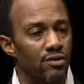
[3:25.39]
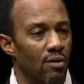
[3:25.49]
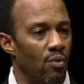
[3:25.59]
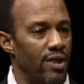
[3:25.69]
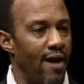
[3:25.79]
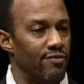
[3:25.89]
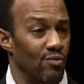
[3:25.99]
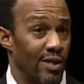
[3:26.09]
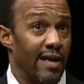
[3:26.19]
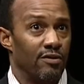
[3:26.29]
would have to,
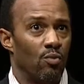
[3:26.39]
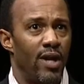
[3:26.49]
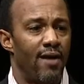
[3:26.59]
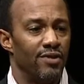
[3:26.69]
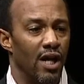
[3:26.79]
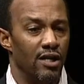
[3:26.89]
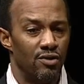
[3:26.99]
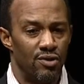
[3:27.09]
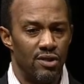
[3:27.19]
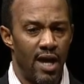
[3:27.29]
would have, would have to
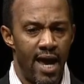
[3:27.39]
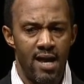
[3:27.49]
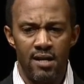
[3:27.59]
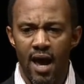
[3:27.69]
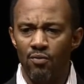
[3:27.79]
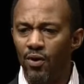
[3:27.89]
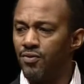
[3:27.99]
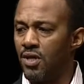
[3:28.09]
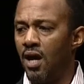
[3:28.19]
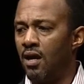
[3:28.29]
understand and
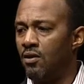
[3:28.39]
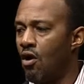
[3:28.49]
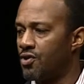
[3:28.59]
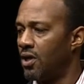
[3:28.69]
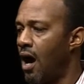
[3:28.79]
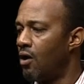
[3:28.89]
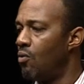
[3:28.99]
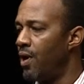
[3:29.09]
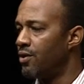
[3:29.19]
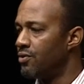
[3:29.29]
withstand our Chicago
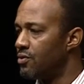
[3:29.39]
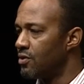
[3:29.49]
winters,